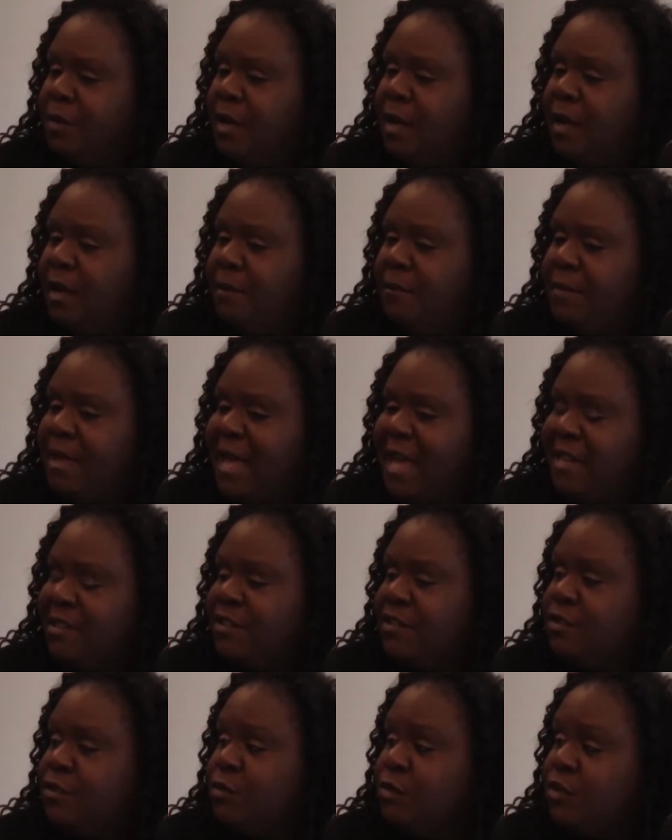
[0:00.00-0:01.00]

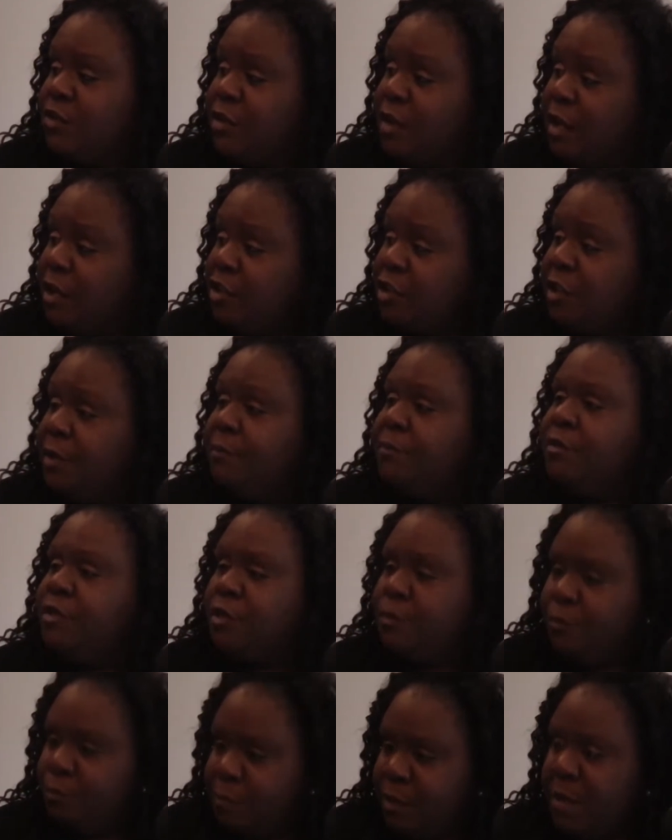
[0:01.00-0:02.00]
access to a scholarship
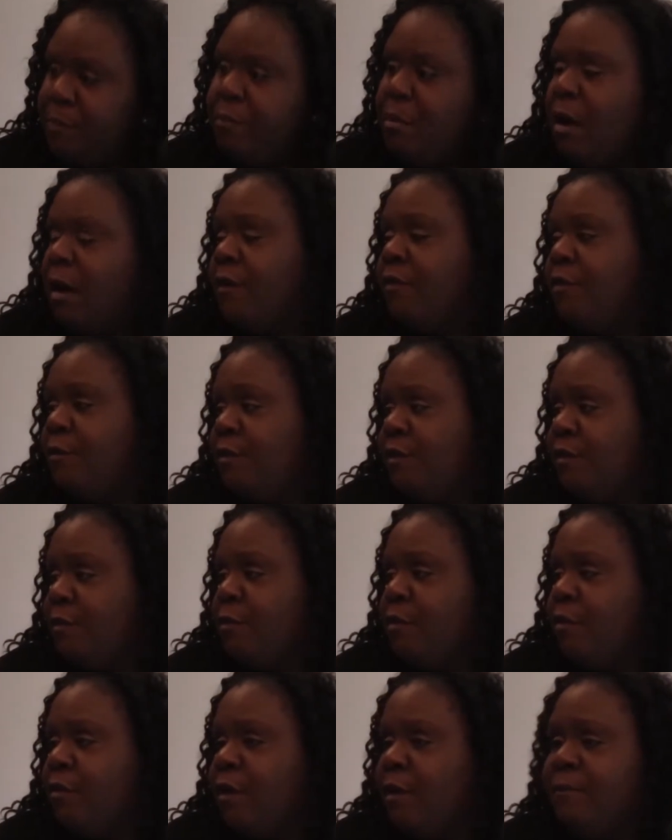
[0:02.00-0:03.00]
to be part of the music
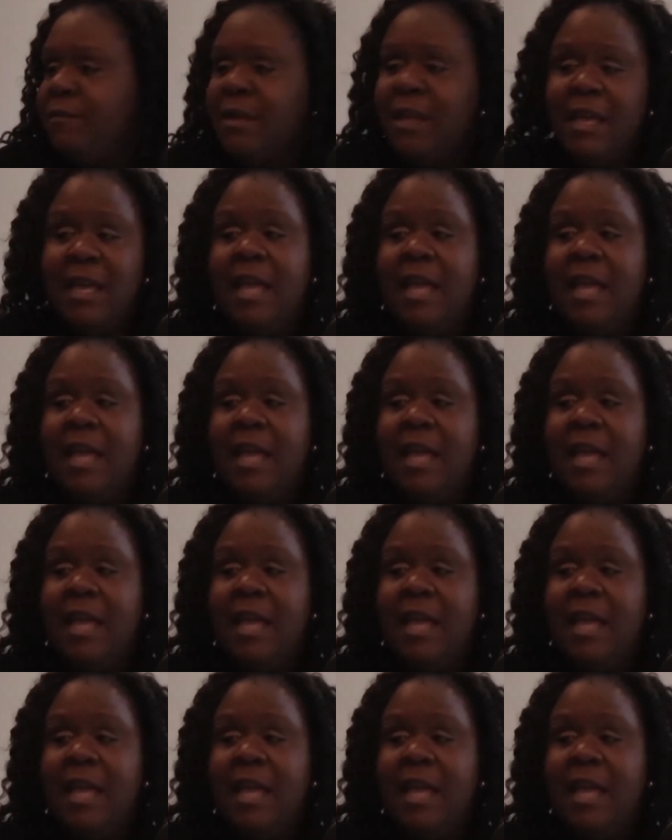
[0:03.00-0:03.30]
program.